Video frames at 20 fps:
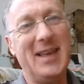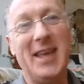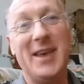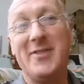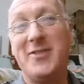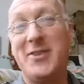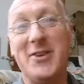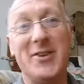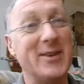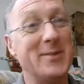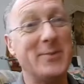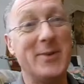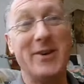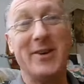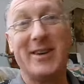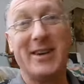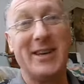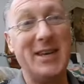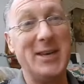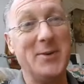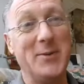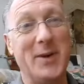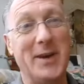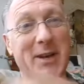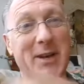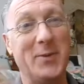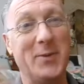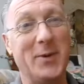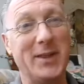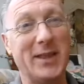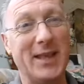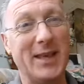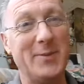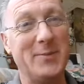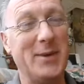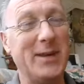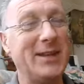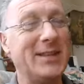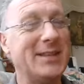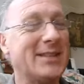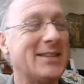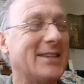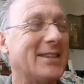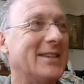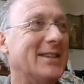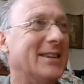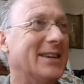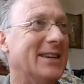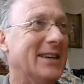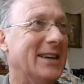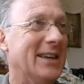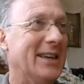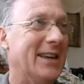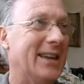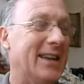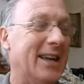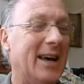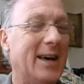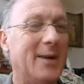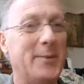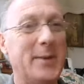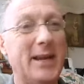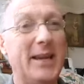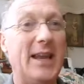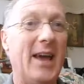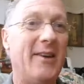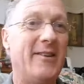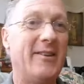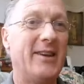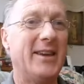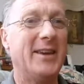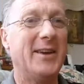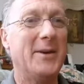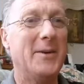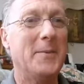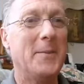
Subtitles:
If you're in America, you won't know what that means. No, I mean, Harry.